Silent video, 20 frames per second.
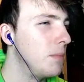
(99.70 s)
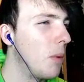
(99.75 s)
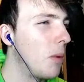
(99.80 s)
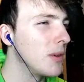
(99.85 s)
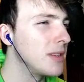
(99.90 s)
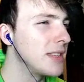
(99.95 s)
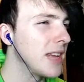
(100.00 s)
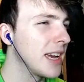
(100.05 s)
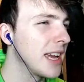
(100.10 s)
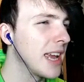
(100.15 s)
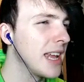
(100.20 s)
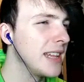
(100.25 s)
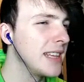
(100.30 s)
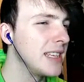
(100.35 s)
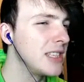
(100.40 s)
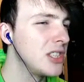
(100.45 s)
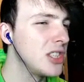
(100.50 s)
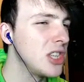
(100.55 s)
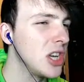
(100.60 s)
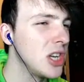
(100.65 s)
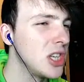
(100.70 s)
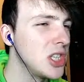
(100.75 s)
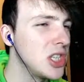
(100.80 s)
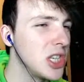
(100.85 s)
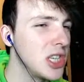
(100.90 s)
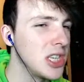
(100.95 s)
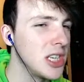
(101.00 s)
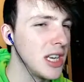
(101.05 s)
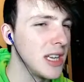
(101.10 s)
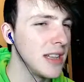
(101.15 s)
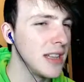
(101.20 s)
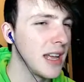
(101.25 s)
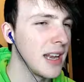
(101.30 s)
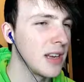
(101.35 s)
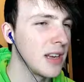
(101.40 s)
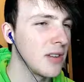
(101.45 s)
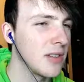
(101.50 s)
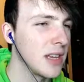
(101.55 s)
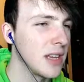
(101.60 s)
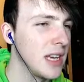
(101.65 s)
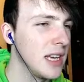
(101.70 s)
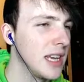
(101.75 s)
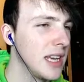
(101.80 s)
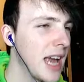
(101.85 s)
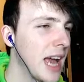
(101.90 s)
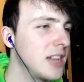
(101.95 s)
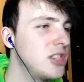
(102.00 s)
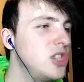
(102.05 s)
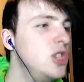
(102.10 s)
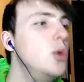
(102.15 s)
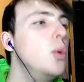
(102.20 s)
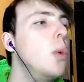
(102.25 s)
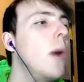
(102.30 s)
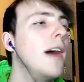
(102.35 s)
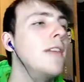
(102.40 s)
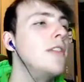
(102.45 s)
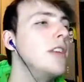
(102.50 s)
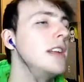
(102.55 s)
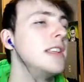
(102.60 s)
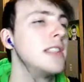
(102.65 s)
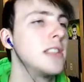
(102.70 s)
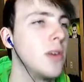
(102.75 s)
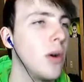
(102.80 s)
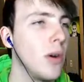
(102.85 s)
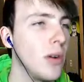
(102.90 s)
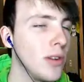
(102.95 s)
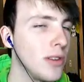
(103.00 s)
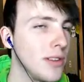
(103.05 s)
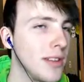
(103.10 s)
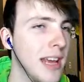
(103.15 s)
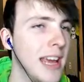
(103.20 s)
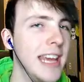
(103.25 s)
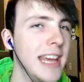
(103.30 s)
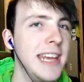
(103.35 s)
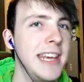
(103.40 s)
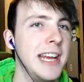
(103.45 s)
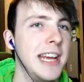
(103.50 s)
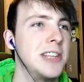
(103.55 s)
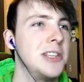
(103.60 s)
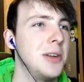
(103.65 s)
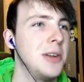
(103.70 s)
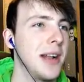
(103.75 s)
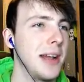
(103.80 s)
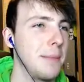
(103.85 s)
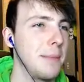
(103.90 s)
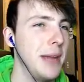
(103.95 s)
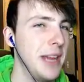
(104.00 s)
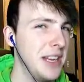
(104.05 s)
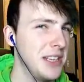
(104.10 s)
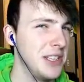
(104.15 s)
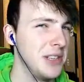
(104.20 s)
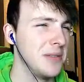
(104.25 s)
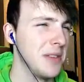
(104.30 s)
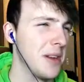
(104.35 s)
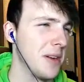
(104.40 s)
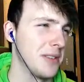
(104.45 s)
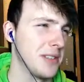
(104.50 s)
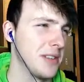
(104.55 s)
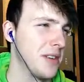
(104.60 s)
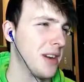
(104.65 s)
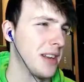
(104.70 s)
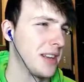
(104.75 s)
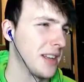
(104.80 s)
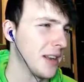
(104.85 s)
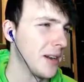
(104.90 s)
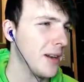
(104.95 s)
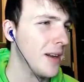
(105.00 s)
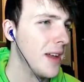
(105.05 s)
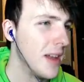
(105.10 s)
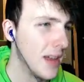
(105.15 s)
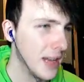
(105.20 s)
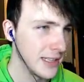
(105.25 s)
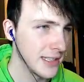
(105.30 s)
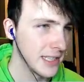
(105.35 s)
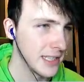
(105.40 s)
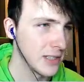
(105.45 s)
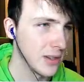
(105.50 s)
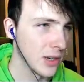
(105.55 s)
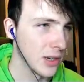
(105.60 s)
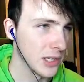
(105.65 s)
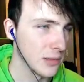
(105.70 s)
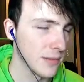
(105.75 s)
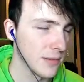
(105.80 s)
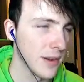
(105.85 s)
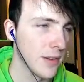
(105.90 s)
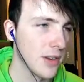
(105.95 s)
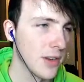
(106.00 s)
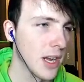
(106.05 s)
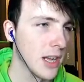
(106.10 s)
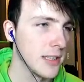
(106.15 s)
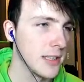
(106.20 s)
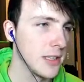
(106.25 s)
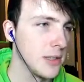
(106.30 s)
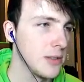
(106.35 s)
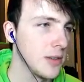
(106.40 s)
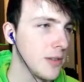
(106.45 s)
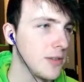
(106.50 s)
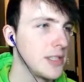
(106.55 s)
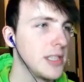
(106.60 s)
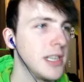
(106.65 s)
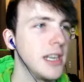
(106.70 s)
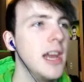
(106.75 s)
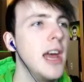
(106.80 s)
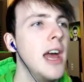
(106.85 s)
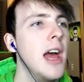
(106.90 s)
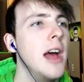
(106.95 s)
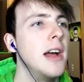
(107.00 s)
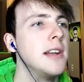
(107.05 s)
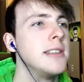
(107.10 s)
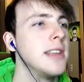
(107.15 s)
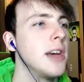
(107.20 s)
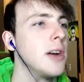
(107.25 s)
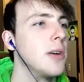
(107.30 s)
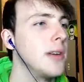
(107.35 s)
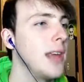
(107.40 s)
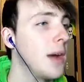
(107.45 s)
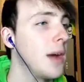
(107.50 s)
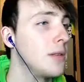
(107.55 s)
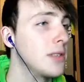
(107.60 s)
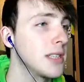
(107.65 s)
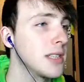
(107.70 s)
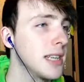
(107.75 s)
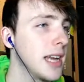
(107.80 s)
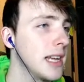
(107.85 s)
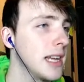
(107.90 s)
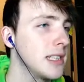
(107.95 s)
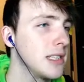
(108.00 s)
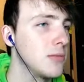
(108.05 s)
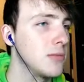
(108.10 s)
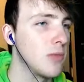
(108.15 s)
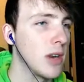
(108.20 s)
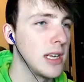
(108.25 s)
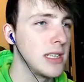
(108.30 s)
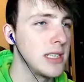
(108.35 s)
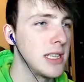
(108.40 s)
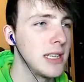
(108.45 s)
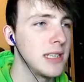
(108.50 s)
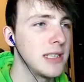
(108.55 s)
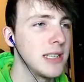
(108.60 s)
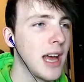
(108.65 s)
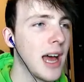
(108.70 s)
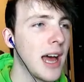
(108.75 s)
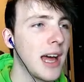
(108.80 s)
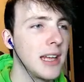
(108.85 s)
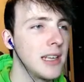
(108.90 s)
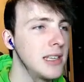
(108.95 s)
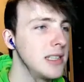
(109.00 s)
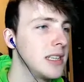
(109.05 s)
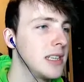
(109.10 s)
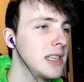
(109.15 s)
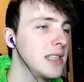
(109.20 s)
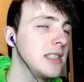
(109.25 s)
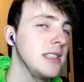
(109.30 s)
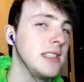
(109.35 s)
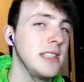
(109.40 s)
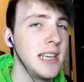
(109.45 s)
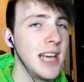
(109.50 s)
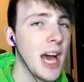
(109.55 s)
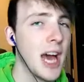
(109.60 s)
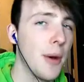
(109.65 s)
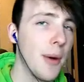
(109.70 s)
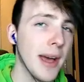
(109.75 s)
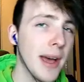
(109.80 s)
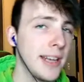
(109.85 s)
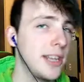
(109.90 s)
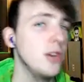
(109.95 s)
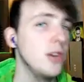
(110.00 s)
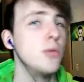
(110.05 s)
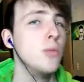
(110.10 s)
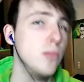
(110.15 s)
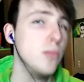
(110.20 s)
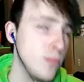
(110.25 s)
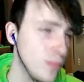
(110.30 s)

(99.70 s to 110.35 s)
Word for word: what was that again, the Insurgent, and then I got the Hikachu, whatever it's called, the Hikachu, like Pikachu, no it's not, I don't know. Zentorno is my favourite car to use, obviously. So yeah, we're just going to get in some races and see how I do.